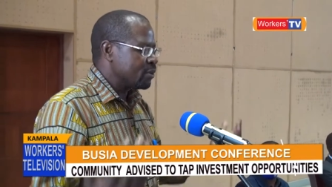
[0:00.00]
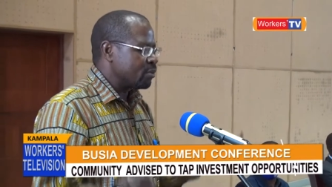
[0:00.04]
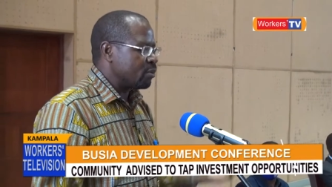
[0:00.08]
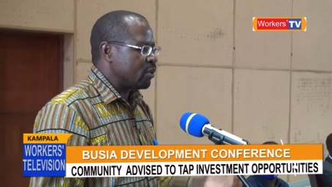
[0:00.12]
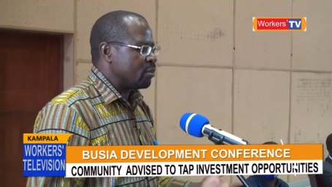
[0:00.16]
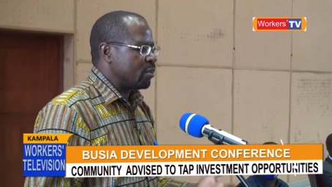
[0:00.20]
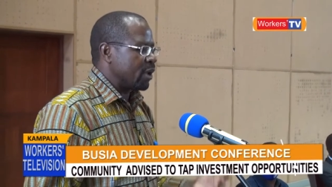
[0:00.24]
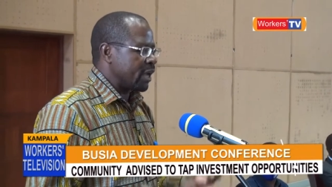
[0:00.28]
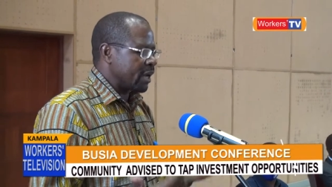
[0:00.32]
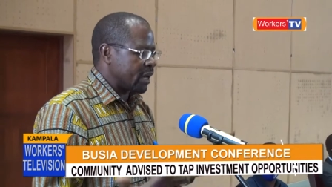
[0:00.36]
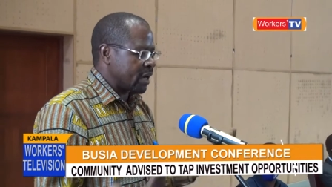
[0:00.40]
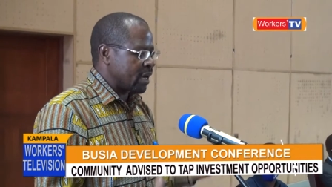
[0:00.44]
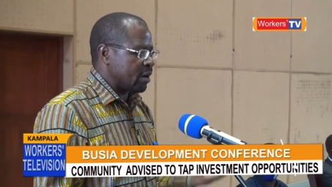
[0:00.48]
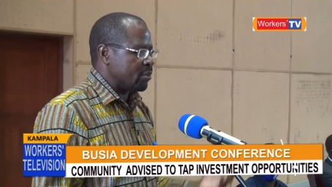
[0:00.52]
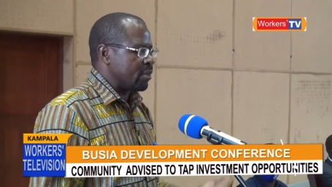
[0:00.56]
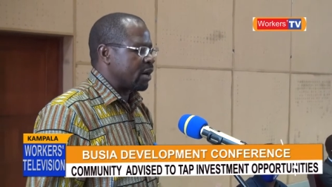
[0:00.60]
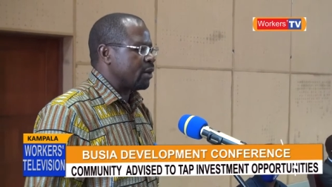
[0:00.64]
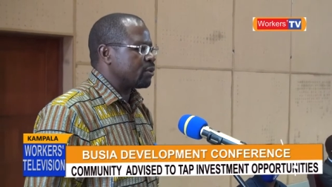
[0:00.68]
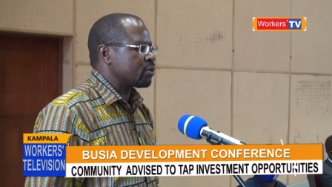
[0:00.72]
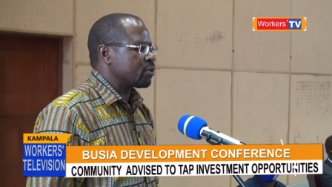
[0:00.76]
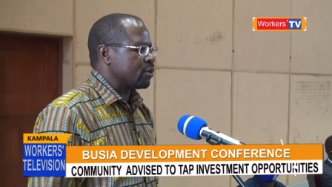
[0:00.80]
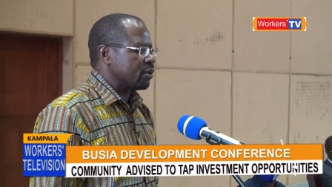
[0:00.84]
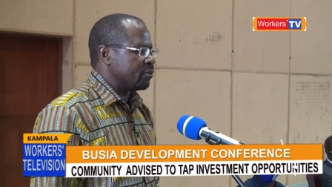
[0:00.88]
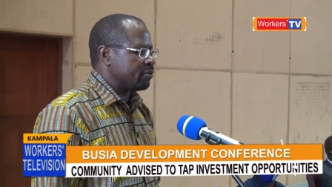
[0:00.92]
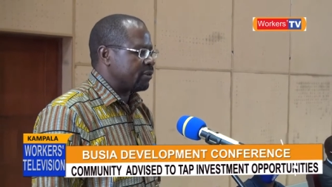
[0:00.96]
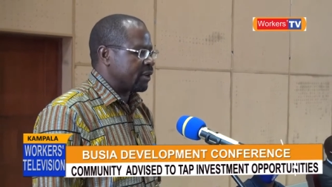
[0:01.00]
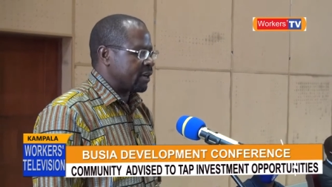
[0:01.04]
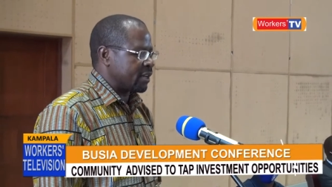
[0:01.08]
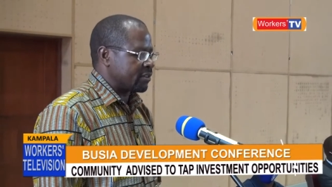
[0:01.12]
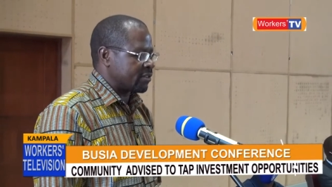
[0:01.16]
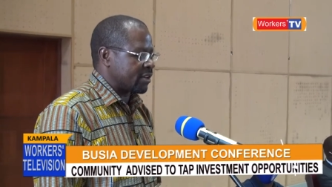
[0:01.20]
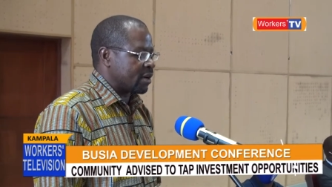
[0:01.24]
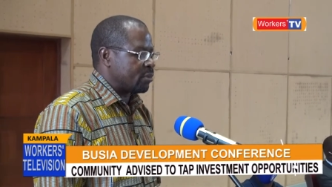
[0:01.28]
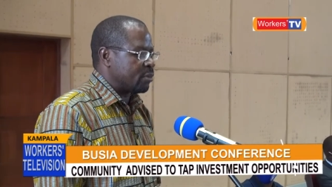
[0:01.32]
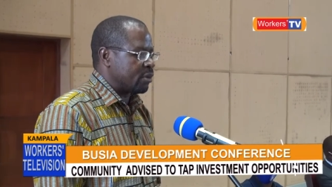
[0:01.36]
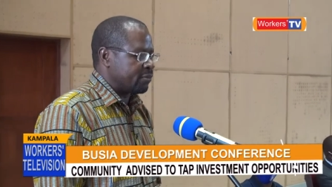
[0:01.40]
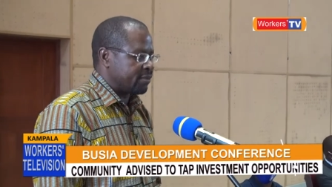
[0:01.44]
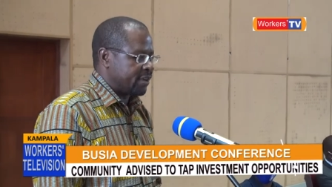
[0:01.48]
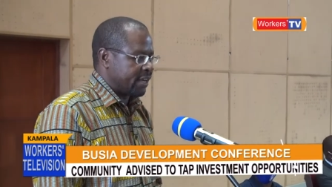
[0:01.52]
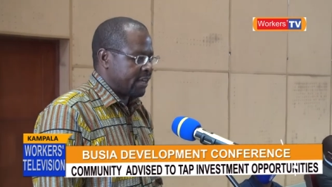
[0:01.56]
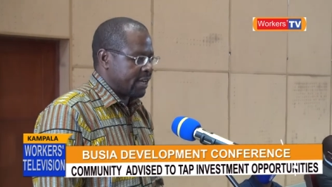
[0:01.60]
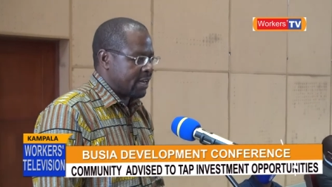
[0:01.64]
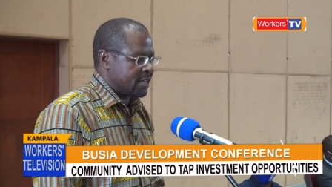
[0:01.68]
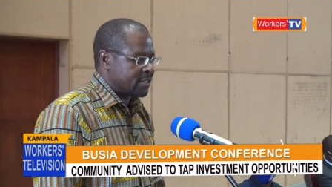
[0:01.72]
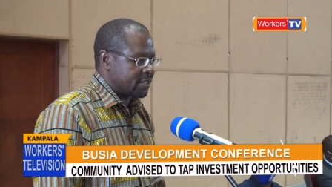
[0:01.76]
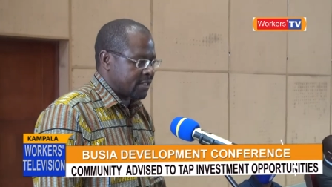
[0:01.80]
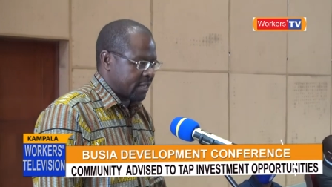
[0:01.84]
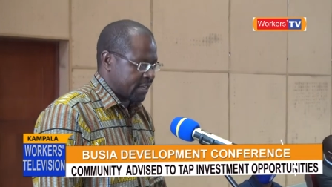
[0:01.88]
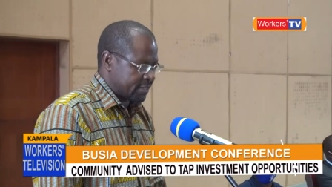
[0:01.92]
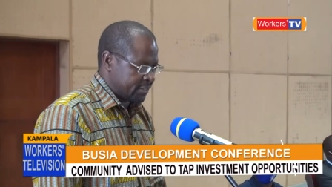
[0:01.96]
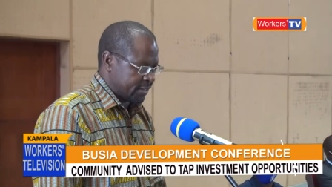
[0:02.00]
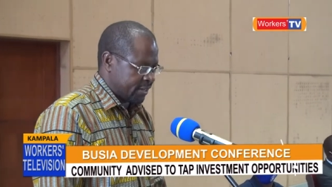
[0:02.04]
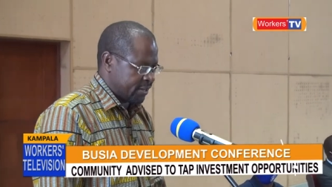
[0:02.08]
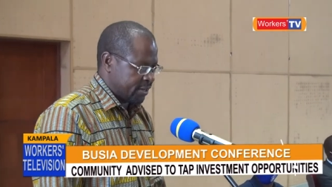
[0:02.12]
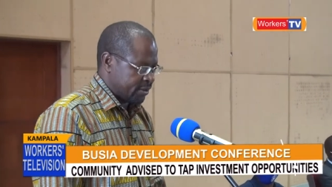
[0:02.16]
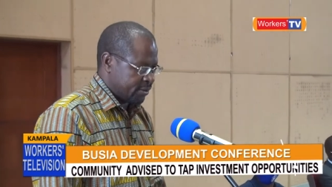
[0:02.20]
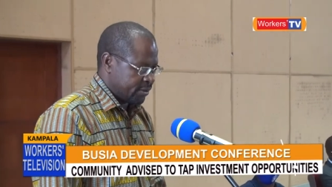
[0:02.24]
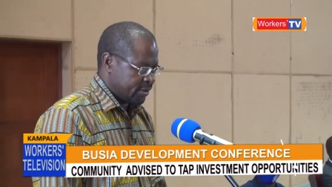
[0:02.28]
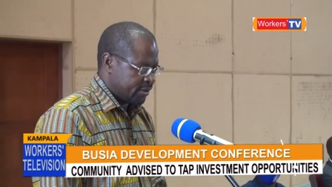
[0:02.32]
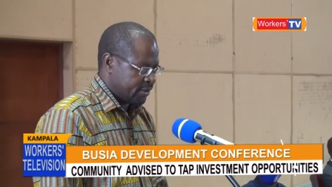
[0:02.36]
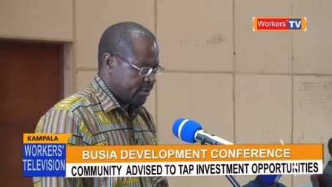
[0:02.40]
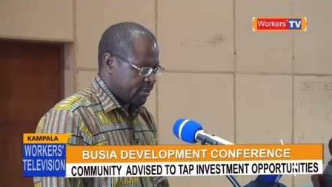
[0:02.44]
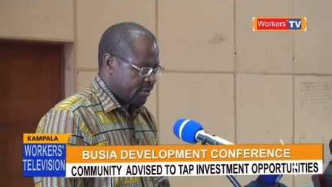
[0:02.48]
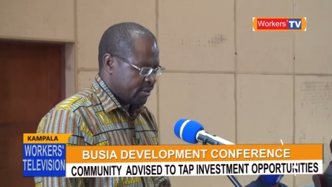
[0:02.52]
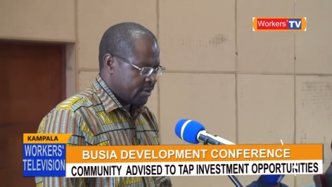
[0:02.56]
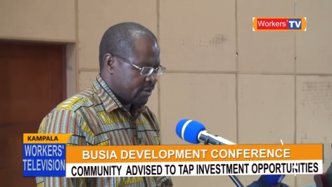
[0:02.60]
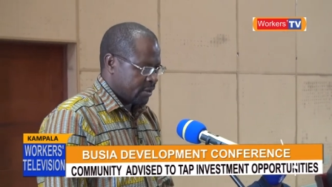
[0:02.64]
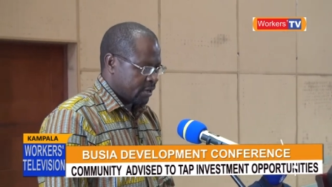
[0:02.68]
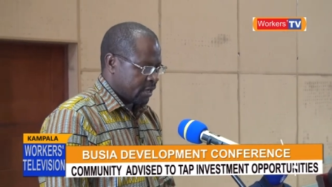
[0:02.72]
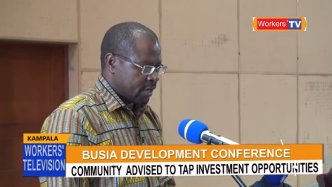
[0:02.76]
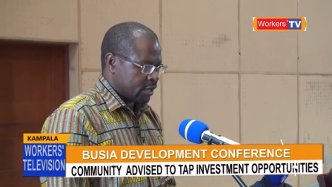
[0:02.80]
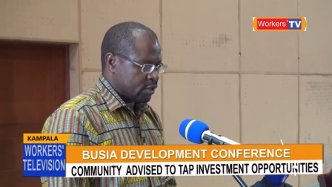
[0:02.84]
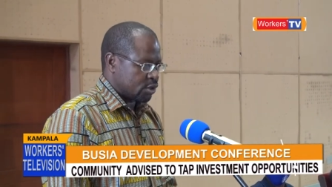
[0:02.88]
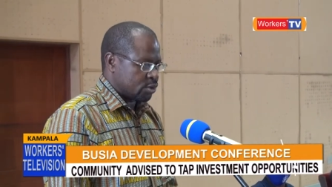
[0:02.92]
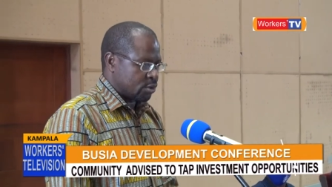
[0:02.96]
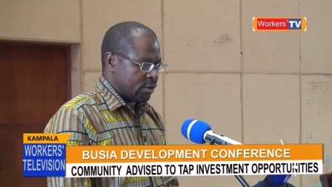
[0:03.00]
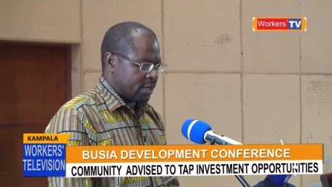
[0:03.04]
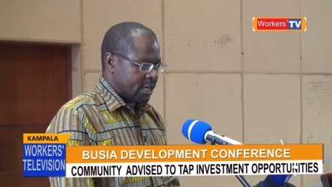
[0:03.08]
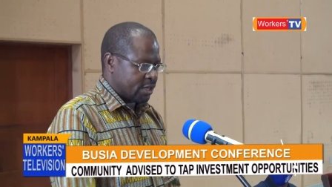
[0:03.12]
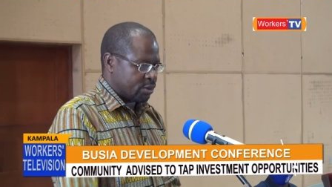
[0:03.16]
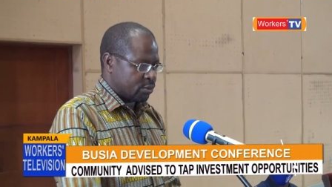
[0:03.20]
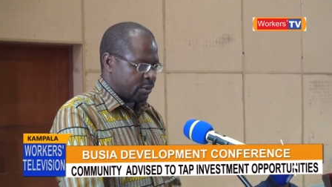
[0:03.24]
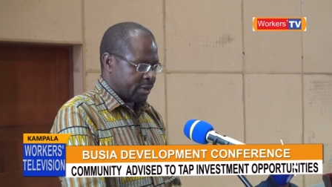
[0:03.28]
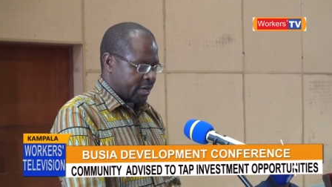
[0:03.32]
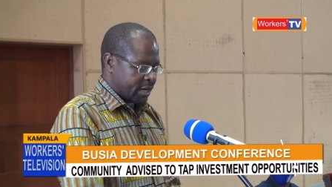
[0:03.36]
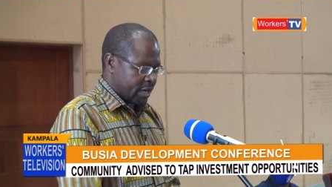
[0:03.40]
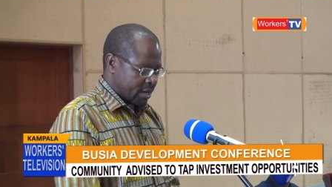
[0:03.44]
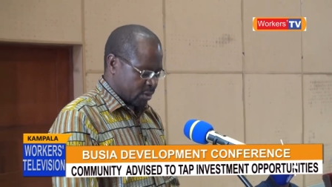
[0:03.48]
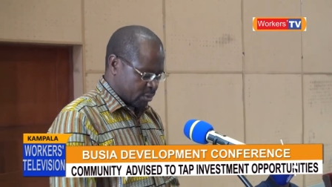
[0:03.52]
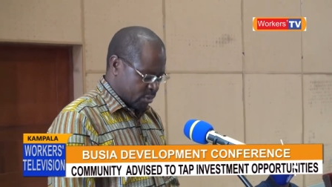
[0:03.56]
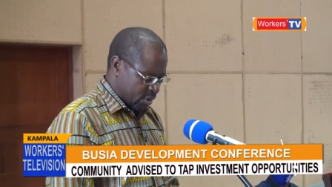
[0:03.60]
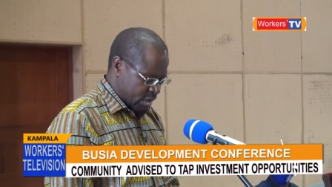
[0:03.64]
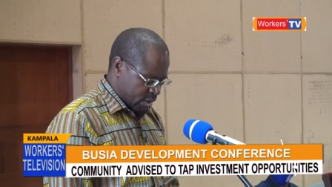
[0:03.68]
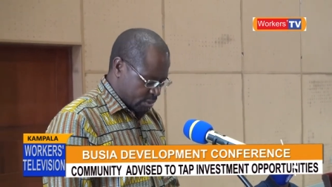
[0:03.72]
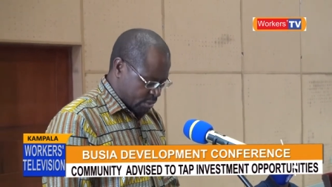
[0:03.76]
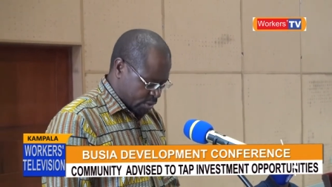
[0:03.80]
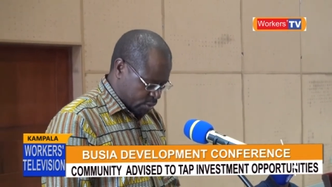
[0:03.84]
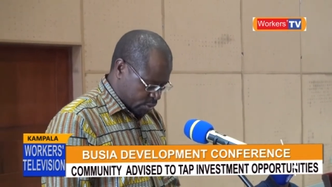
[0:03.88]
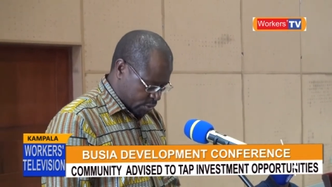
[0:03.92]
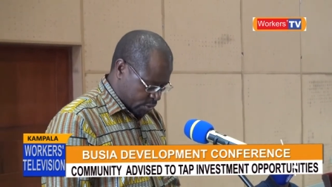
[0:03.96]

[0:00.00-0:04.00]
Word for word: we may come out even some of the answers in it, and so that we can be able